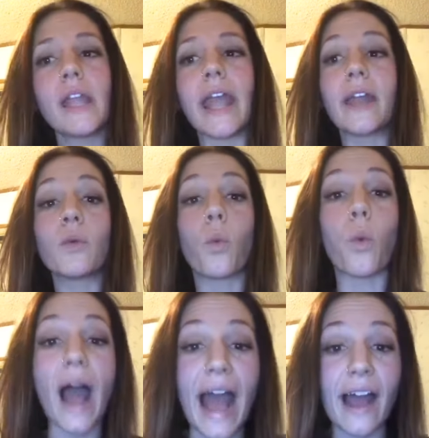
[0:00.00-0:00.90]
And
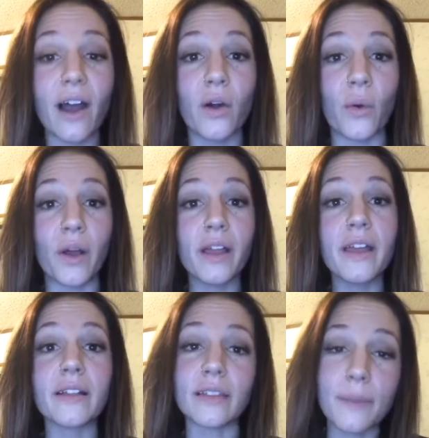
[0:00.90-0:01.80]
wow,
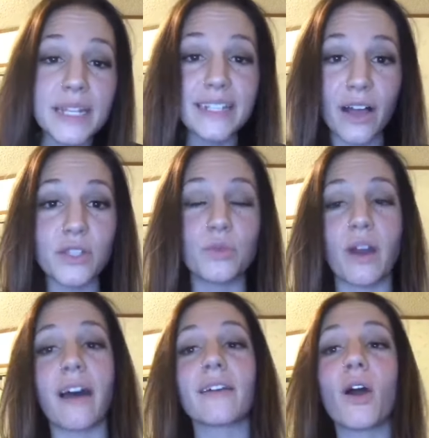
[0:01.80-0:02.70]
let me tell you,
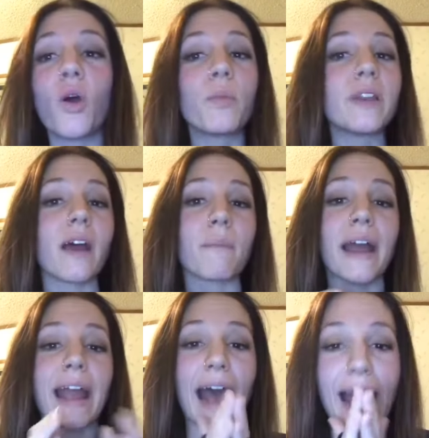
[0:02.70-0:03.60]
God opened up
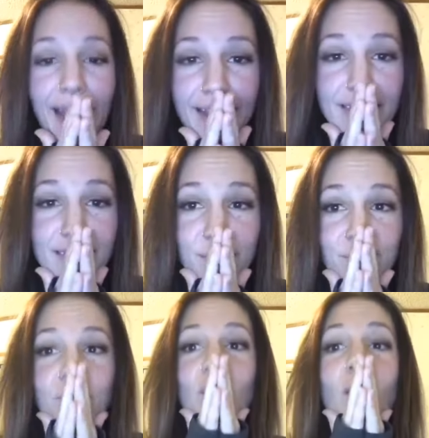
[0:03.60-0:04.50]
my eyes.
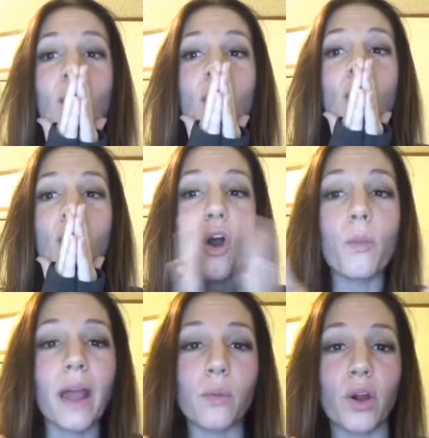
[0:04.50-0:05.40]
Oh
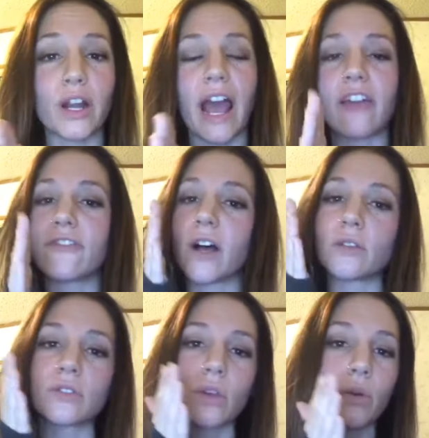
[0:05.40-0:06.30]
my word, I
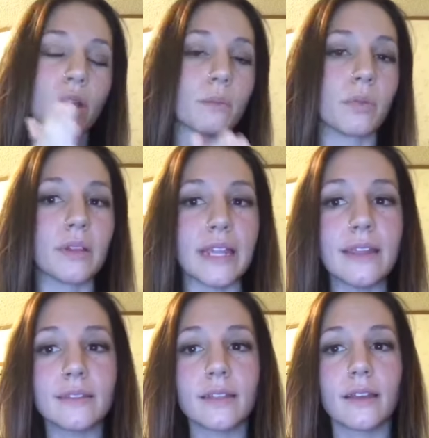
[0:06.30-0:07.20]
felt so
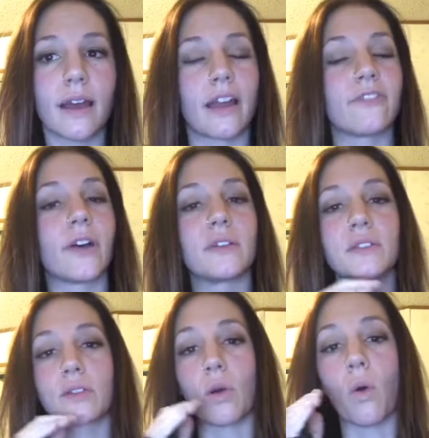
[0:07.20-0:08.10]
complete. I felt
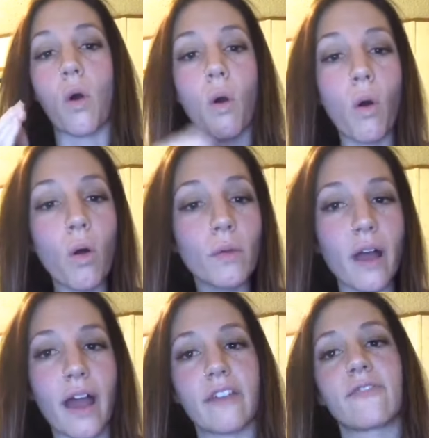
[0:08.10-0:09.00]
so whole.
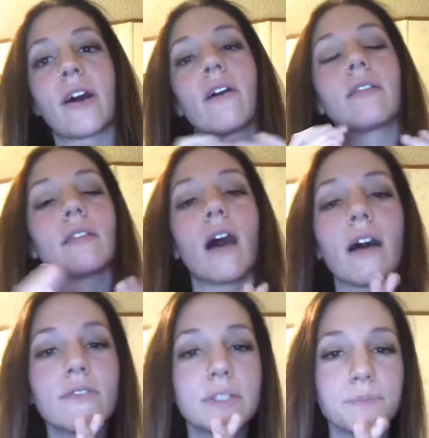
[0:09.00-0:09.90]
I felt
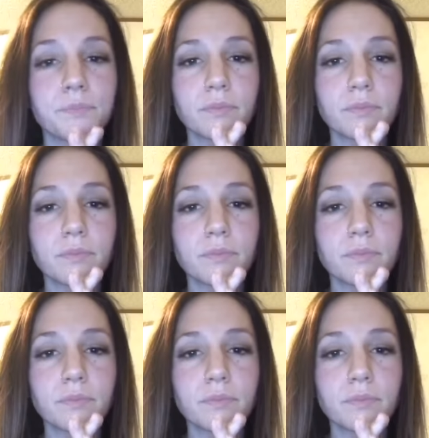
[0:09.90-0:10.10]
loved.